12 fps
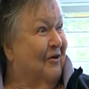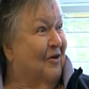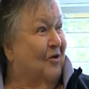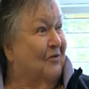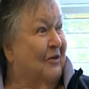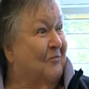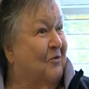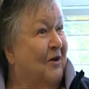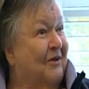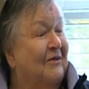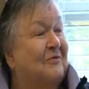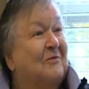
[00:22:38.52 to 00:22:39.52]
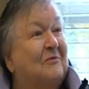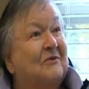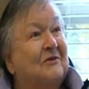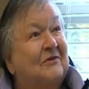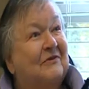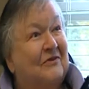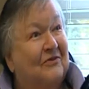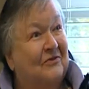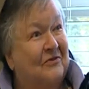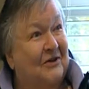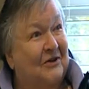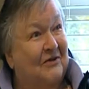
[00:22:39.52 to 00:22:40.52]
go somewhere else. Well, when you start
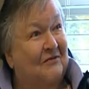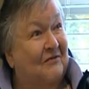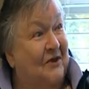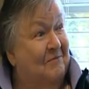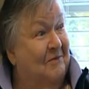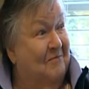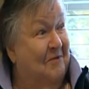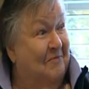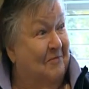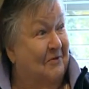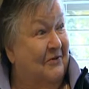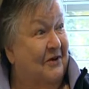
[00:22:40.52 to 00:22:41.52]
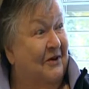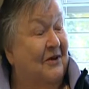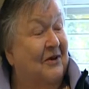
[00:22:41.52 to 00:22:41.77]
talking to family members,